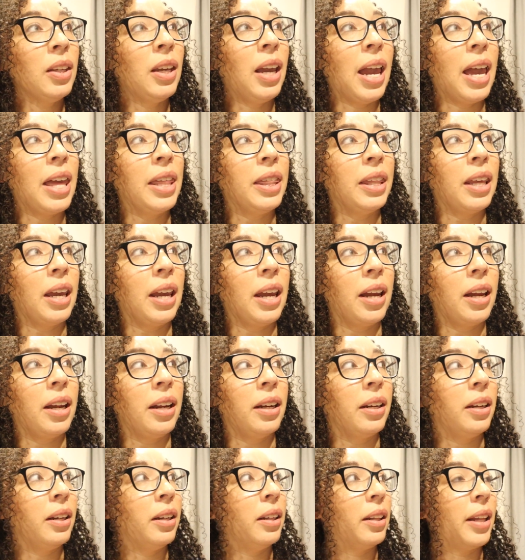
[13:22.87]

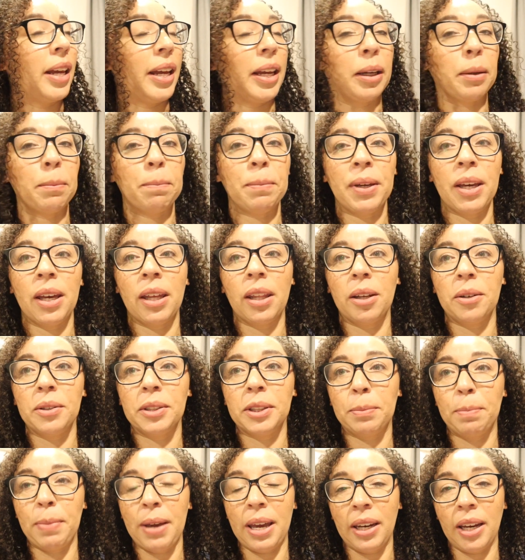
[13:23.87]
then like
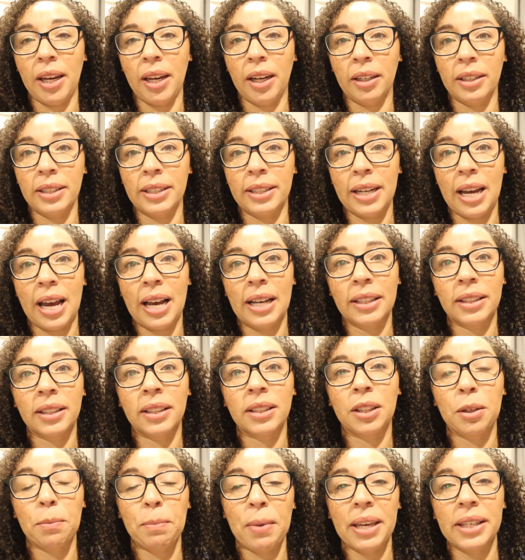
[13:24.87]
pillows, bedding,
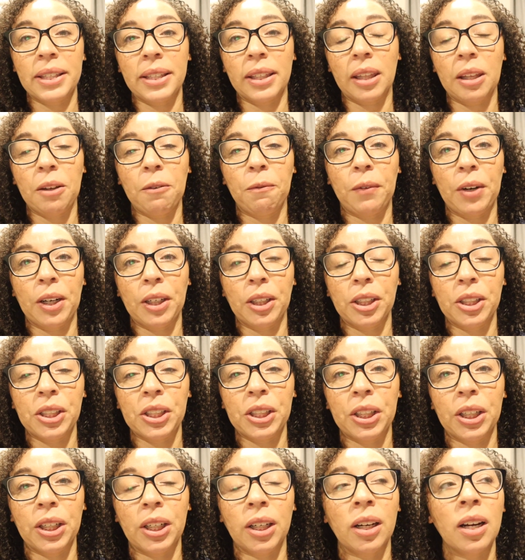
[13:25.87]
desks, so basically
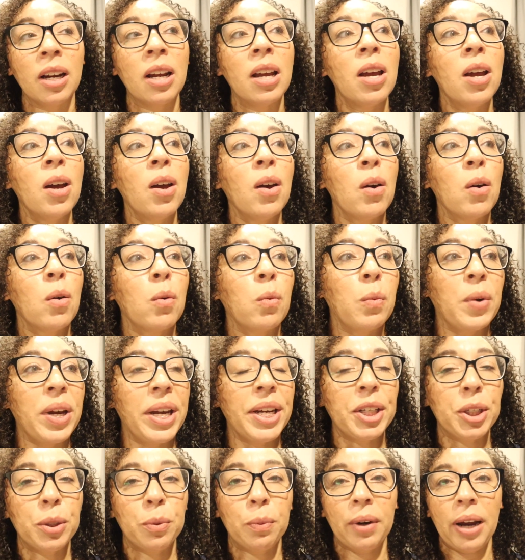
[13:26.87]
furniture,
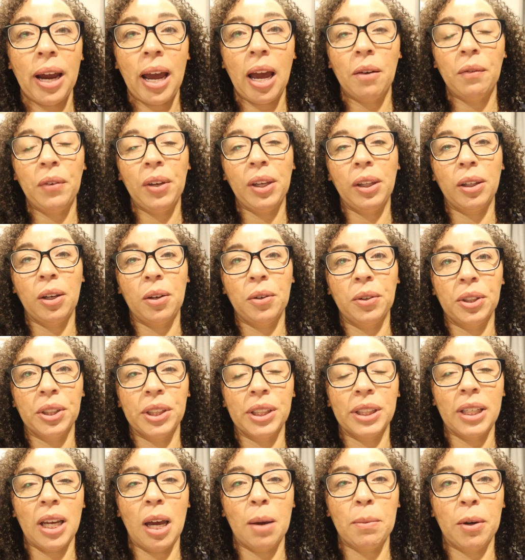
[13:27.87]
which we're having
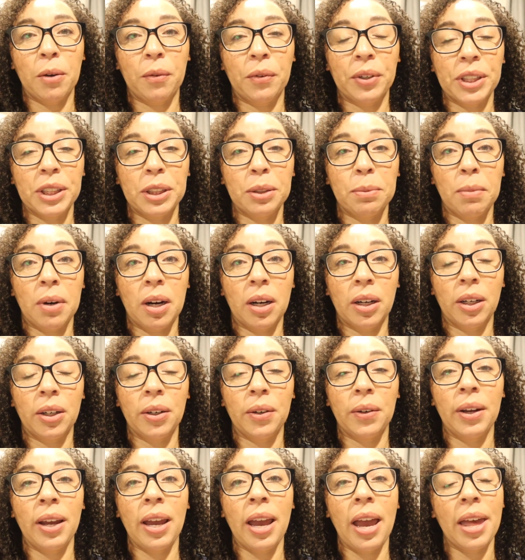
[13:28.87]
loaders come over
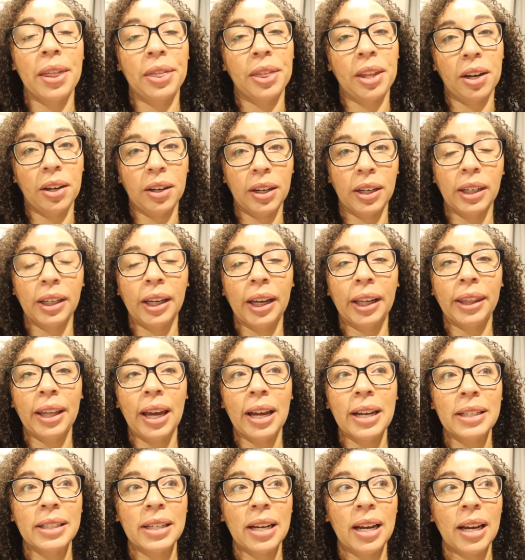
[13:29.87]
tomorrow and they're gonna get
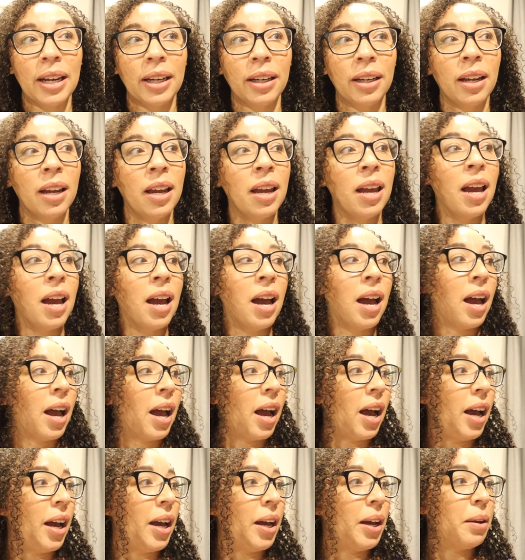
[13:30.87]
that done.
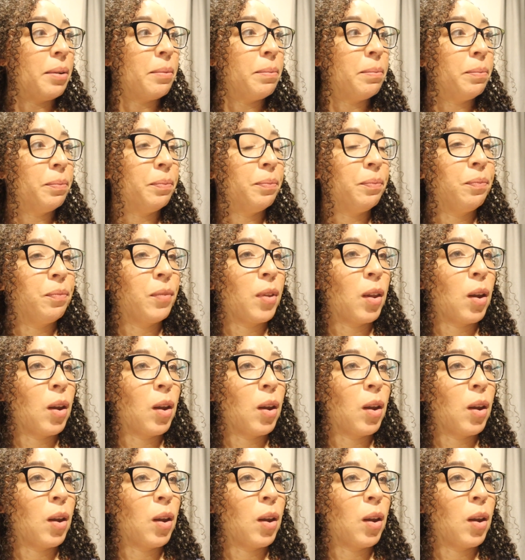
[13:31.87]
My